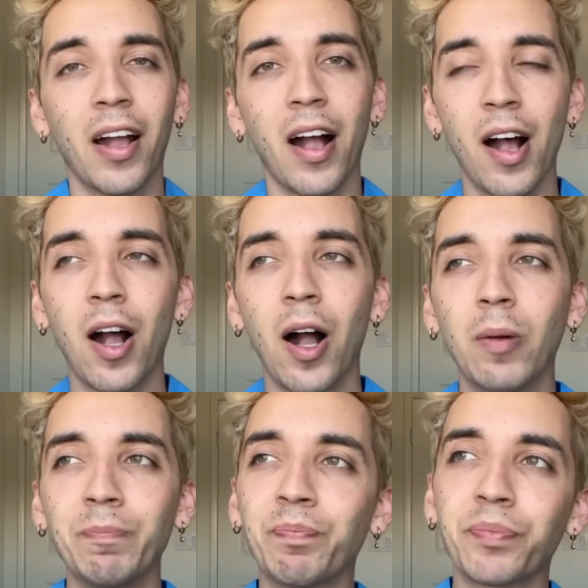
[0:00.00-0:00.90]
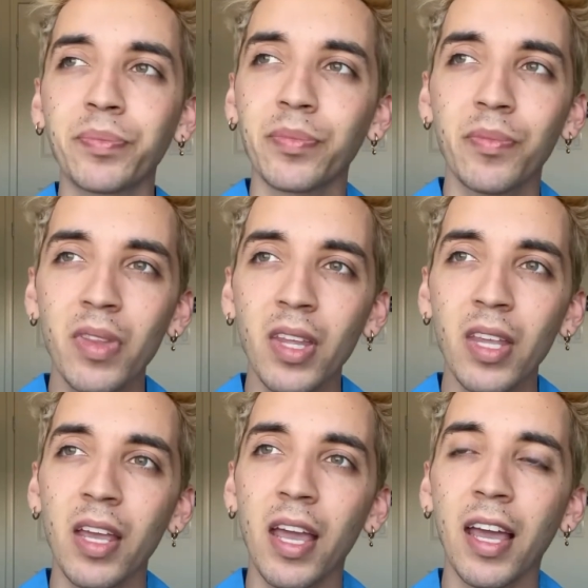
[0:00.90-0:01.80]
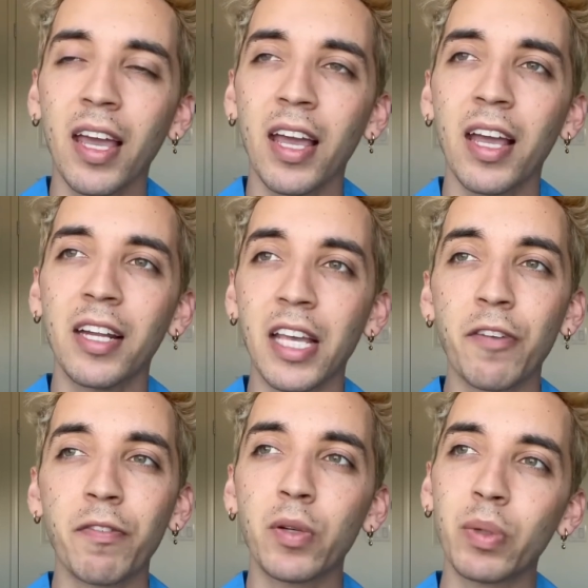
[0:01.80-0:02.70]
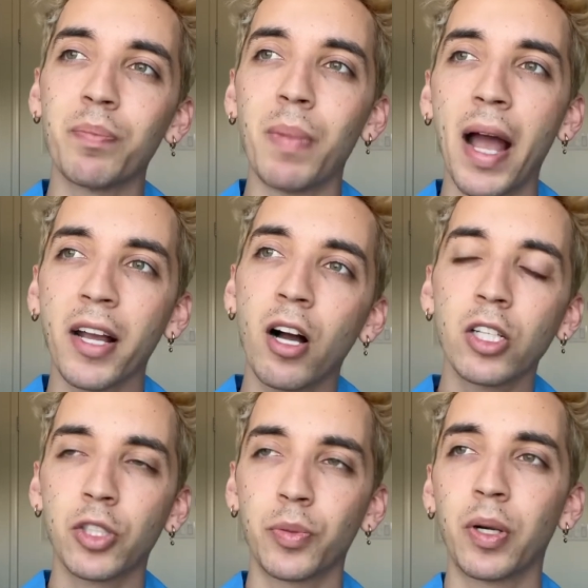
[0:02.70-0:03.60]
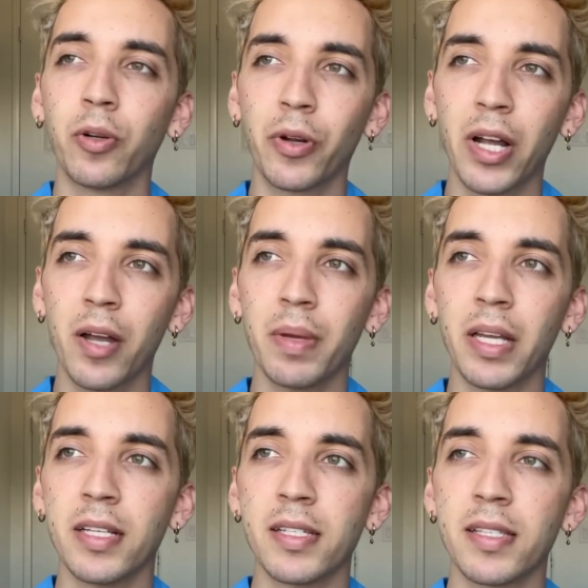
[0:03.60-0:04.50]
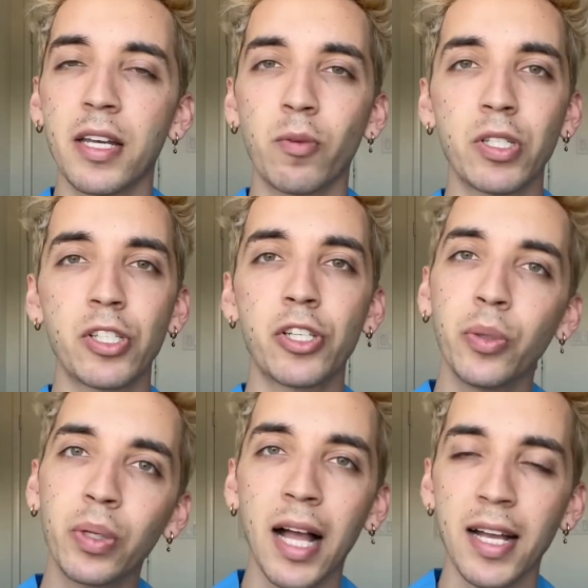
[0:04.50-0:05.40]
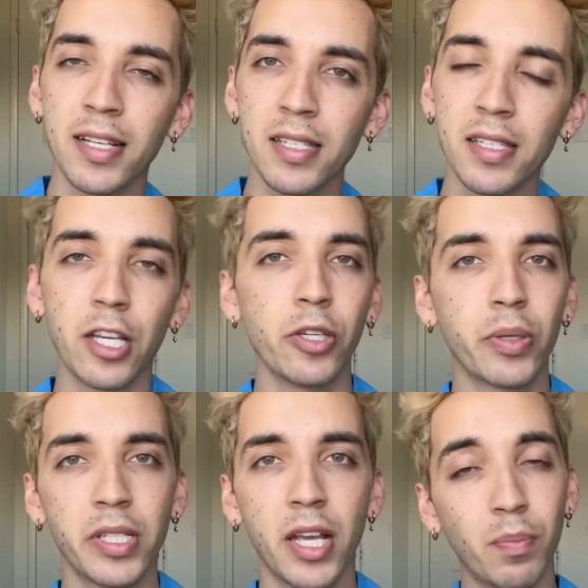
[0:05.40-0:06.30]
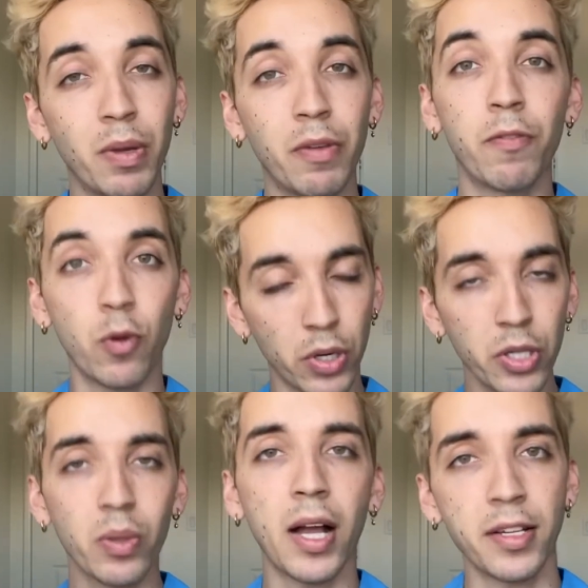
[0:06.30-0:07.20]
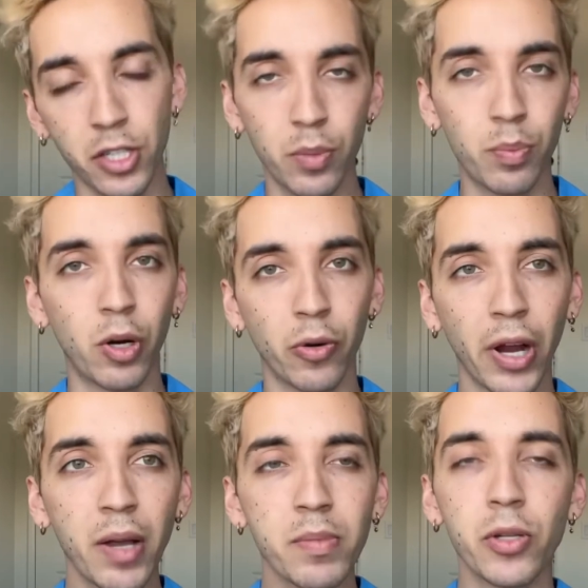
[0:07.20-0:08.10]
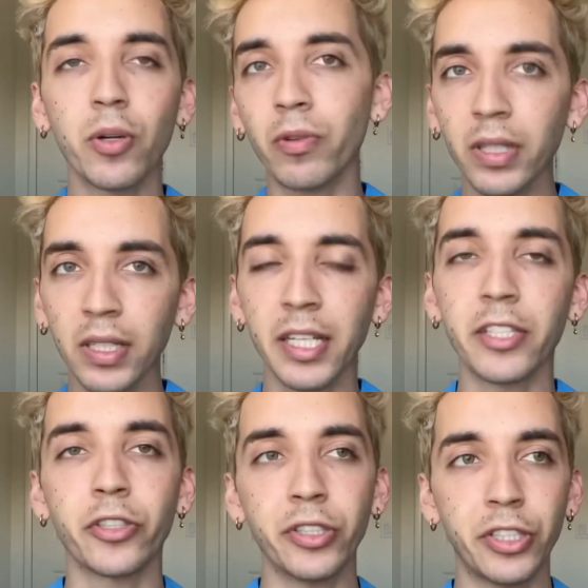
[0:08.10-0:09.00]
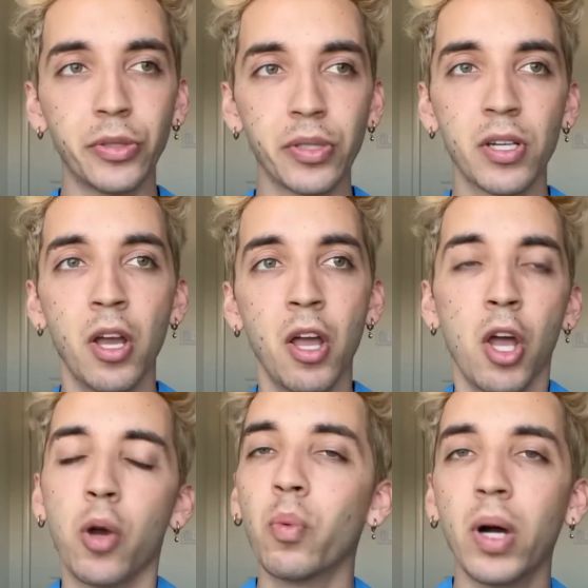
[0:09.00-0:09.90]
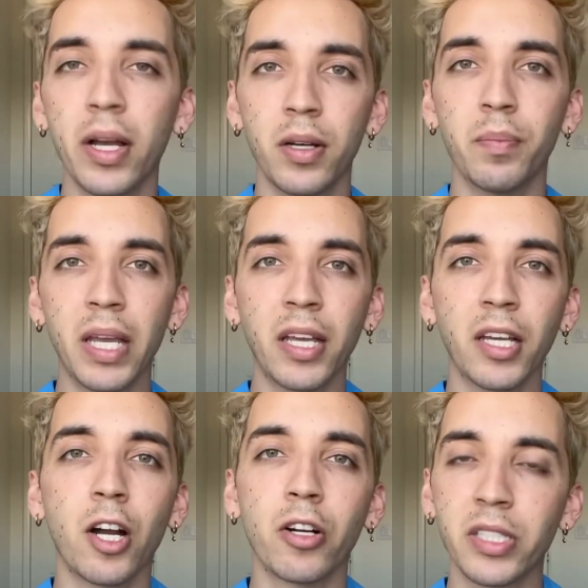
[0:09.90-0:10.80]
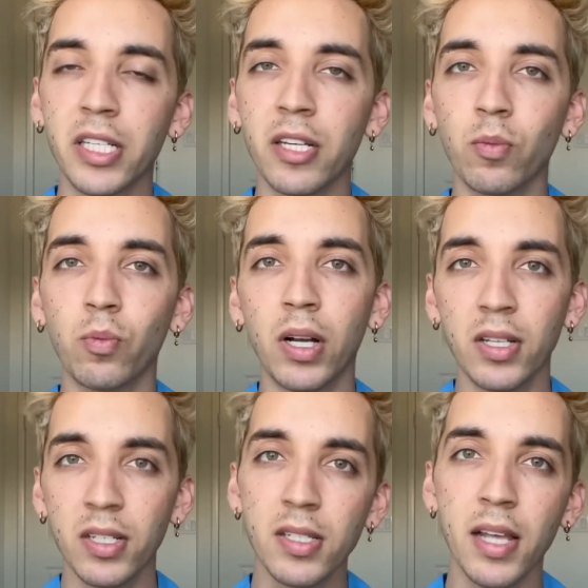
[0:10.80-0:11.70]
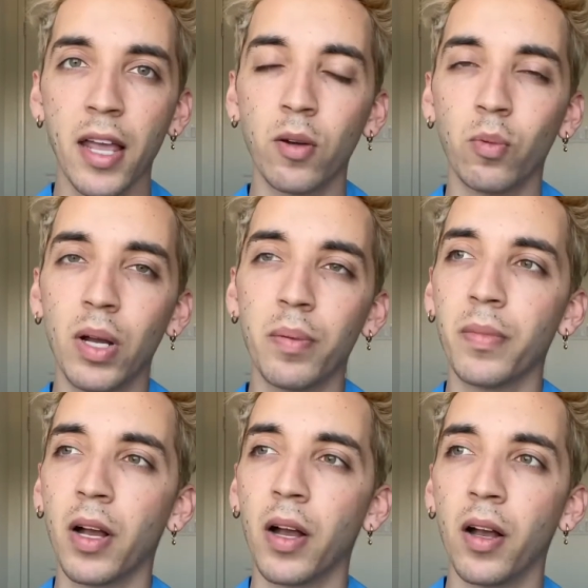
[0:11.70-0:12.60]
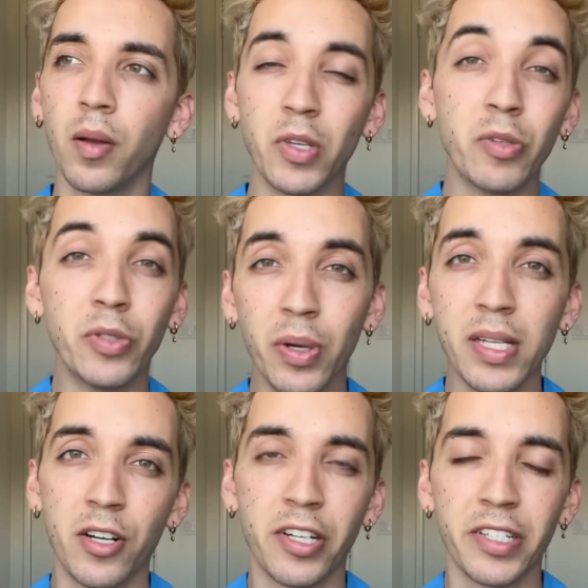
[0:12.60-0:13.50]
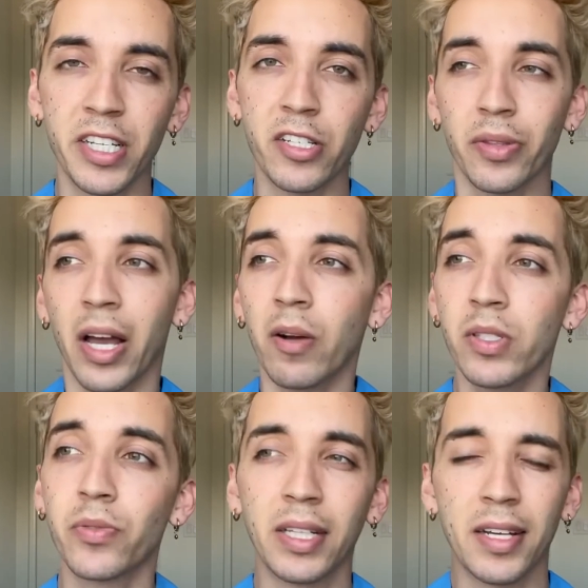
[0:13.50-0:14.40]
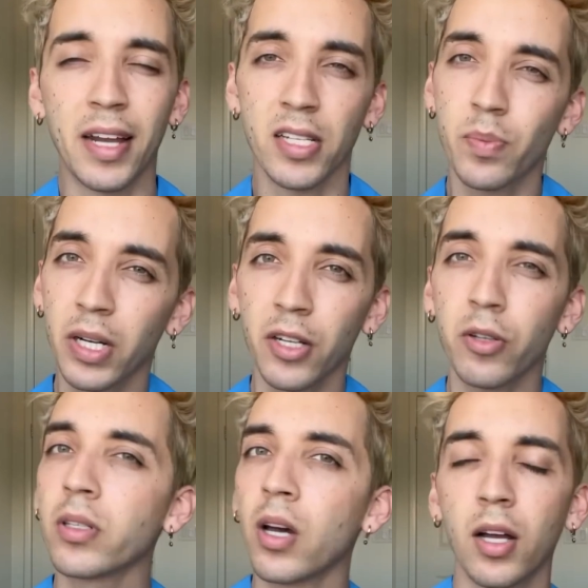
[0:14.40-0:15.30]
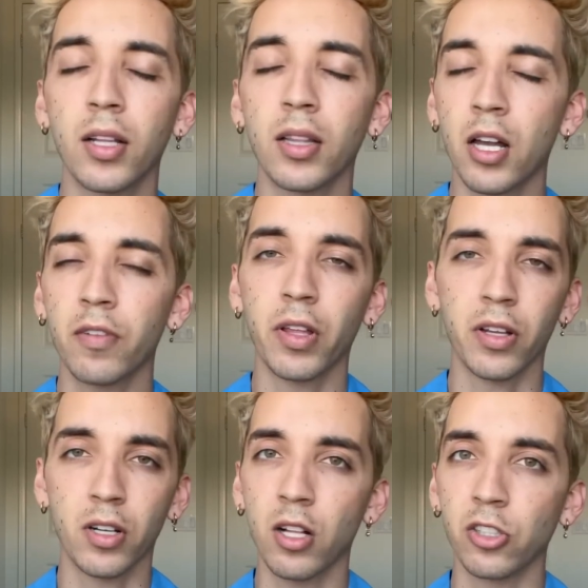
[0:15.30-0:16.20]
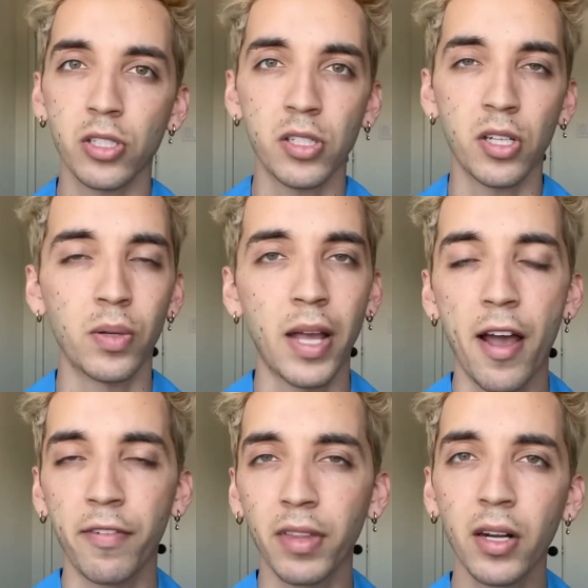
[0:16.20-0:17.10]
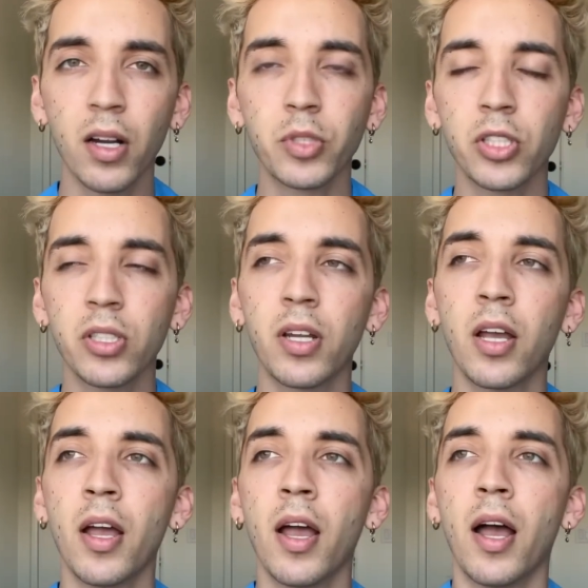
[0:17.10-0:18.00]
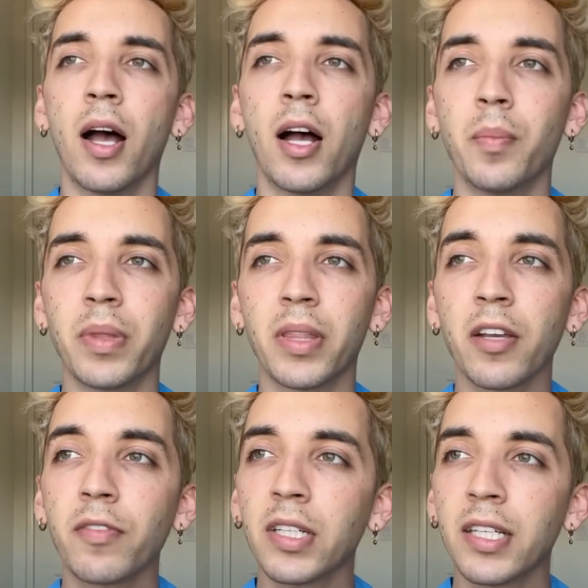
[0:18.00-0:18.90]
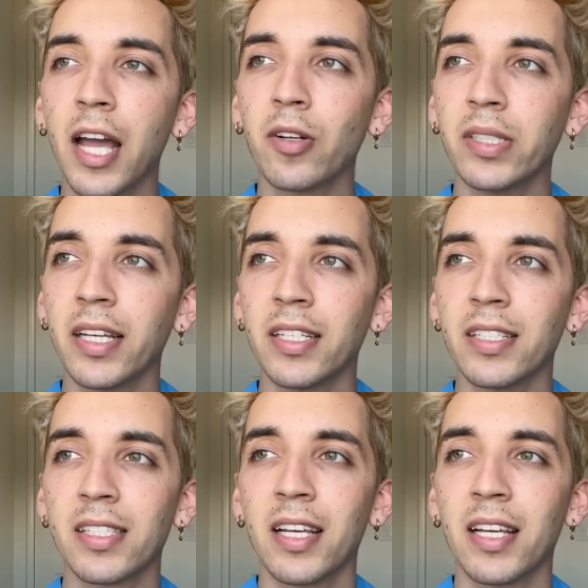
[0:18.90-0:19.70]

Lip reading: And thankfully with my college program there was 2 classes that you could take before you got into the program. So it really introduced what being an RT was and what you do as an RT. So that was really nice, but I know a lot of other colleges don't have that option. Thankfully nowadays,